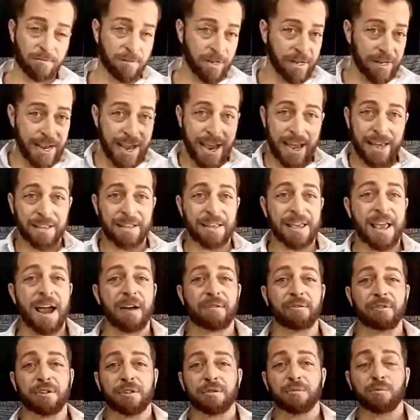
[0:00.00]
today the
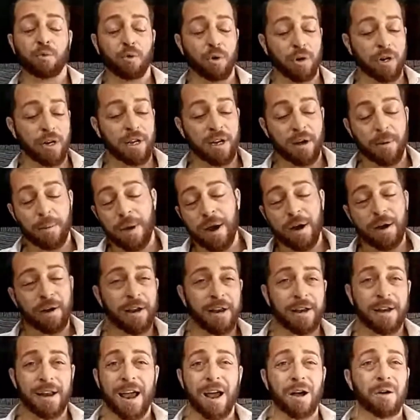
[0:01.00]
average working
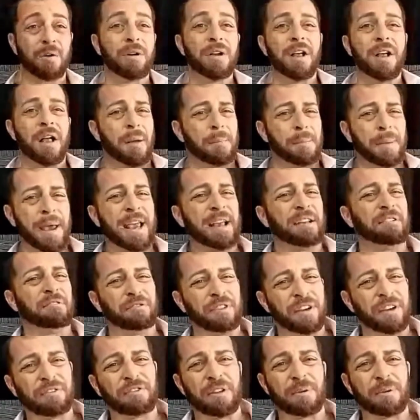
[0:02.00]
American now paying
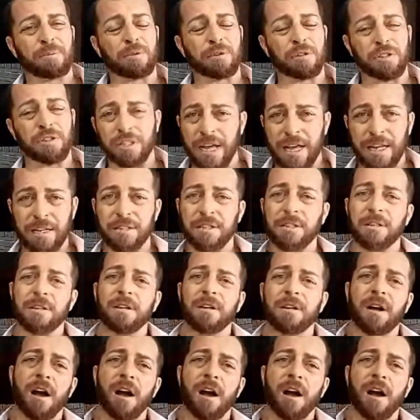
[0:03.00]
50%